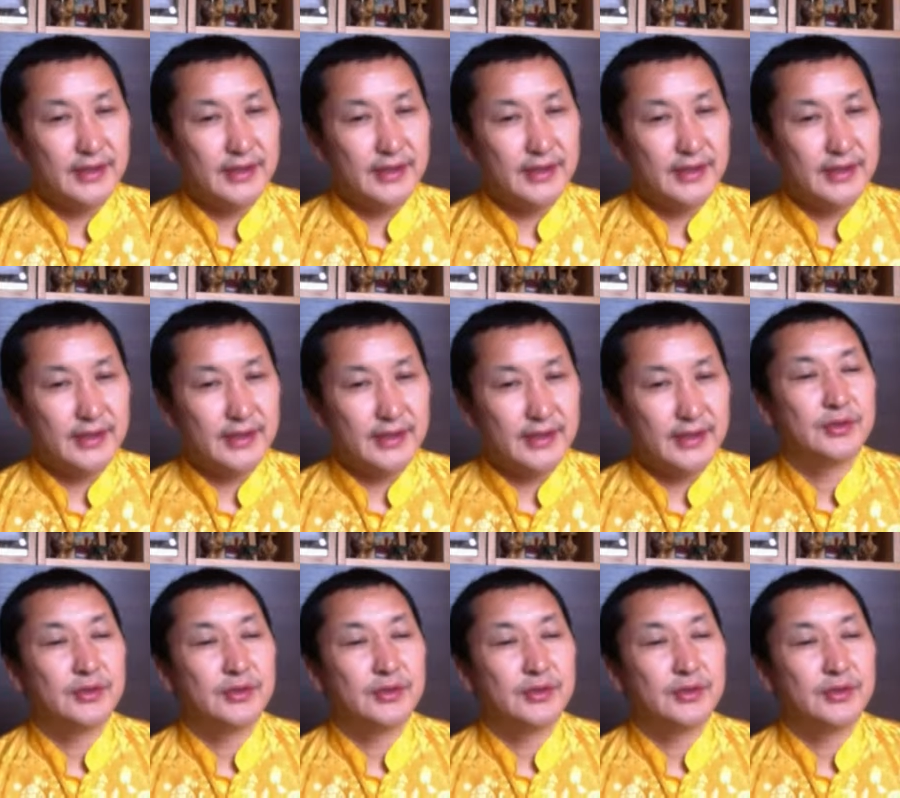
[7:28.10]
I
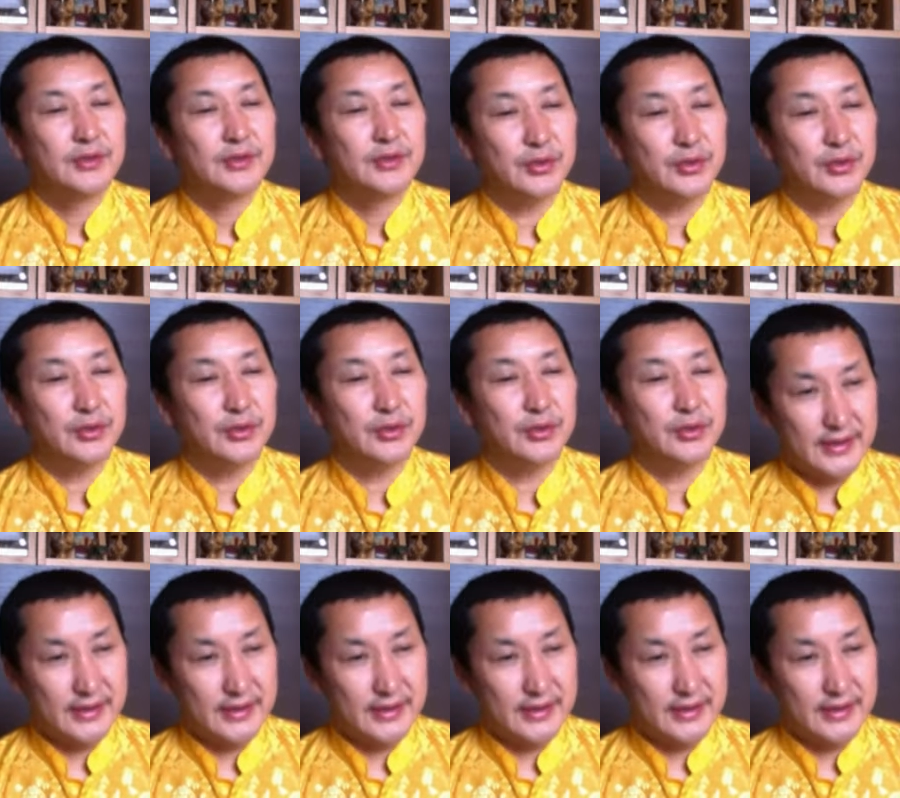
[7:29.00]
think through
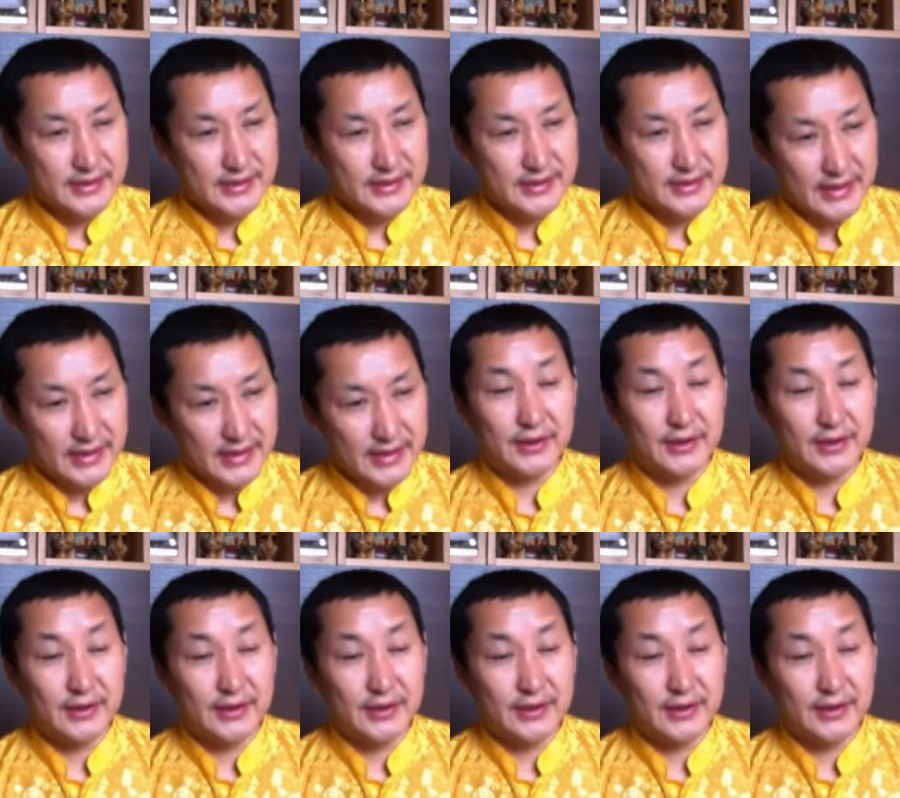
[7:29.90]
the
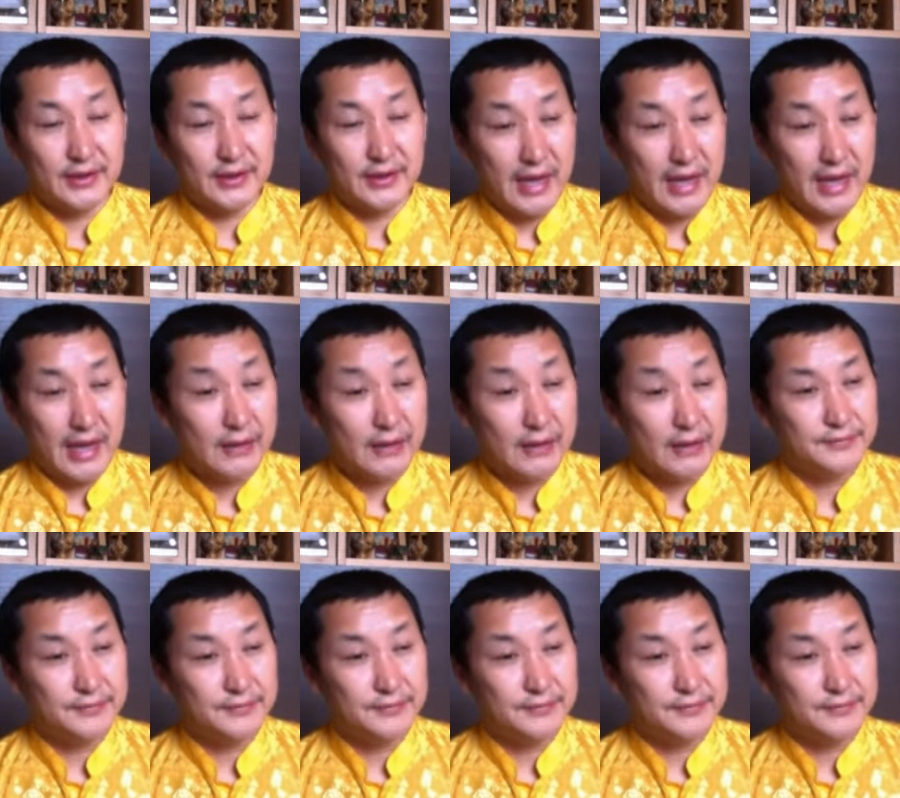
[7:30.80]
understanding of the
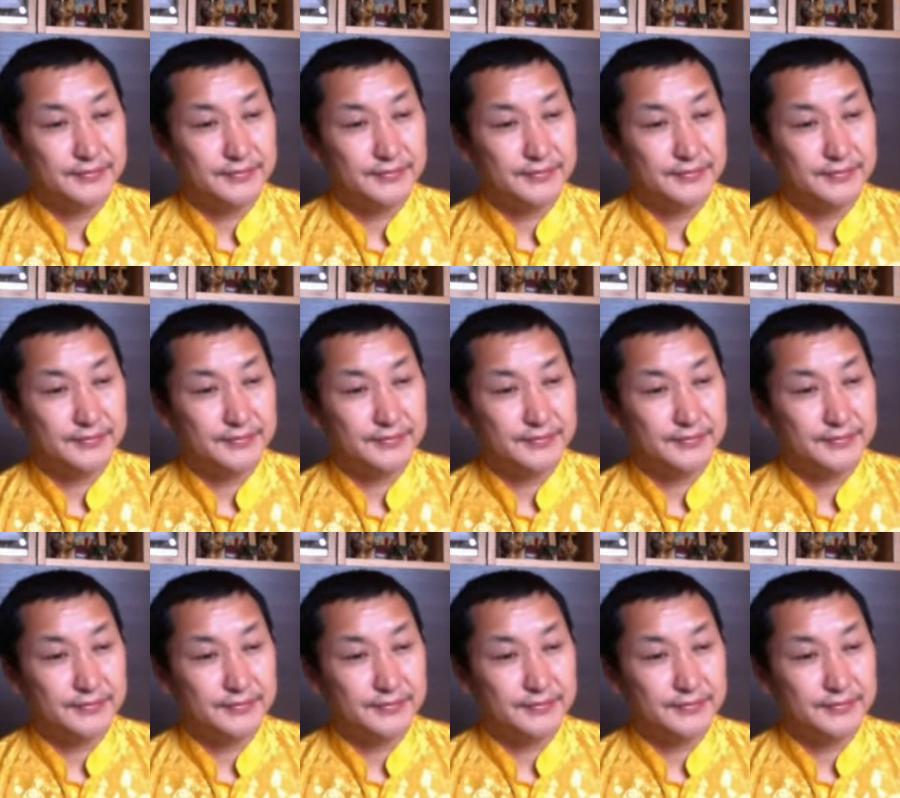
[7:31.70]
life,